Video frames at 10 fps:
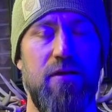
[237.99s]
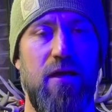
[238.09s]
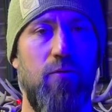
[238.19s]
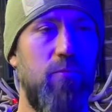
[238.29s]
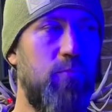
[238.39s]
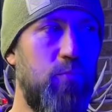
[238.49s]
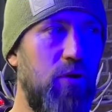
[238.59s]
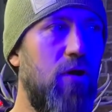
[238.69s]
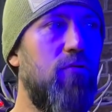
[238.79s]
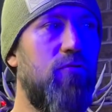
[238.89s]
and we've been putting
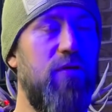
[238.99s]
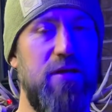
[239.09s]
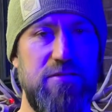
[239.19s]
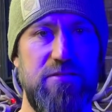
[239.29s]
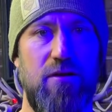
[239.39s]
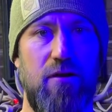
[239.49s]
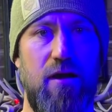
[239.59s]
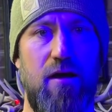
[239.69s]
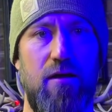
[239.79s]
other things as our God.